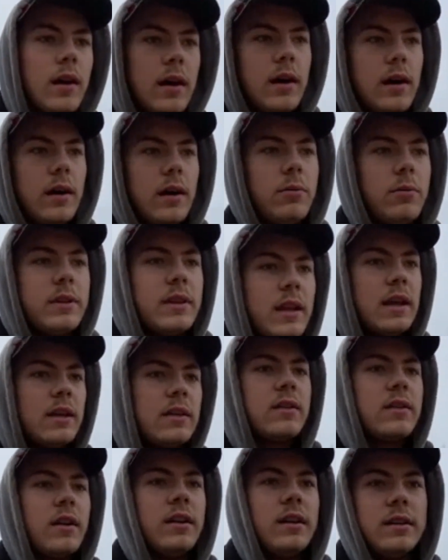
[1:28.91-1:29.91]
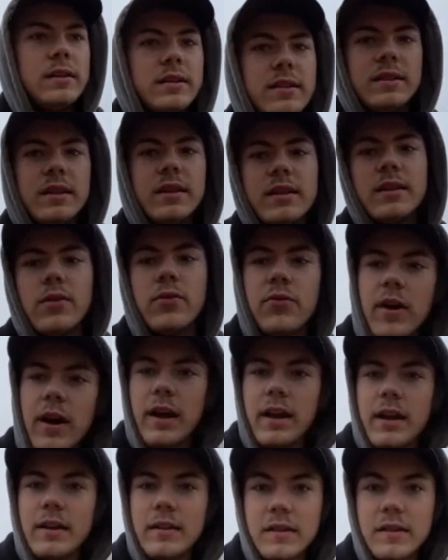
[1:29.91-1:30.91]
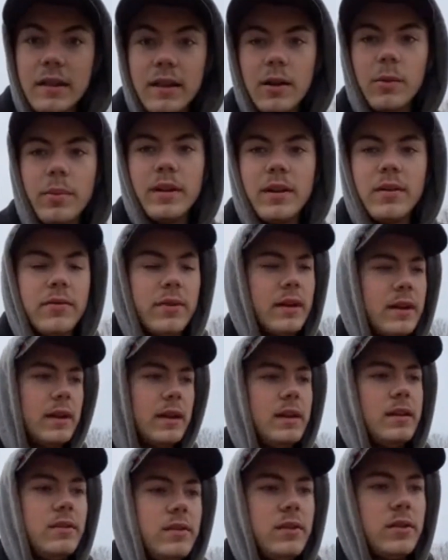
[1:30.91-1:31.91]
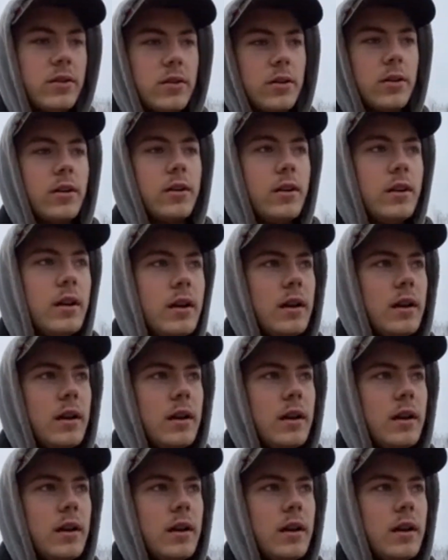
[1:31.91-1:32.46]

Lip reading: what that's going to signify is a little bit of an easier